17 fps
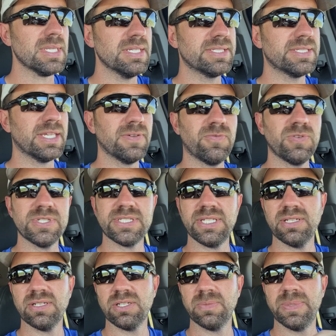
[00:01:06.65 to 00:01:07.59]
Say if we see
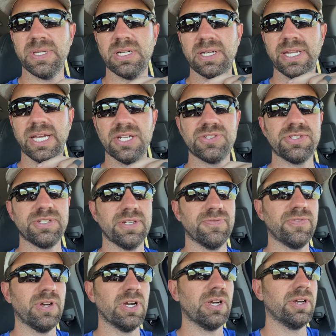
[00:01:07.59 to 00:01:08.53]
a little bit of nitrogen
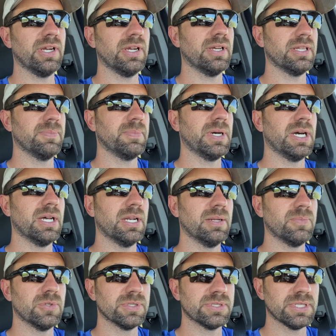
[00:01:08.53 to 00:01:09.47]
firing on the
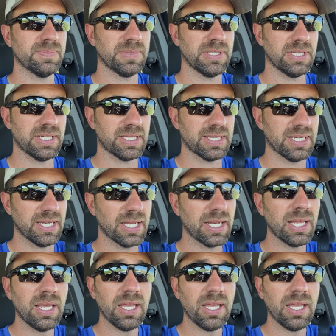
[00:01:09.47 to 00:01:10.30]
bottom or something like that